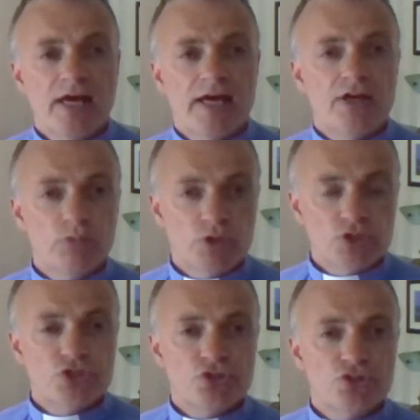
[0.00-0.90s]
And I
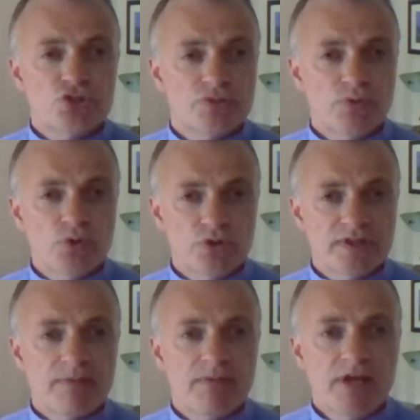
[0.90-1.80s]
want you to support
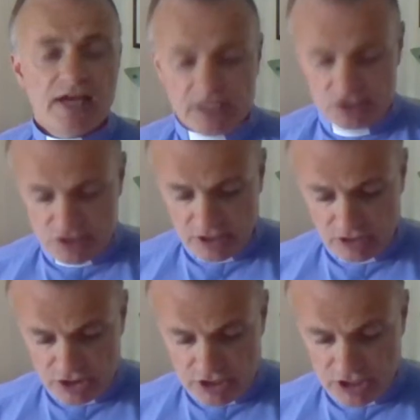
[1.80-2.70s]
them as they
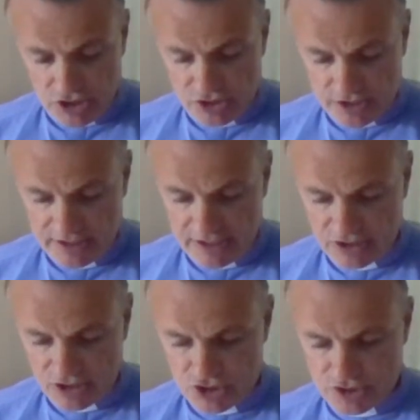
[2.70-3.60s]
continue to lead
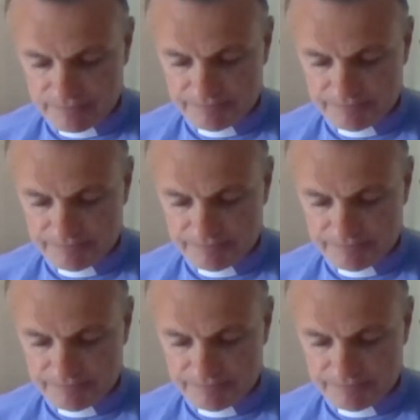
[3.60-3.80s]
us.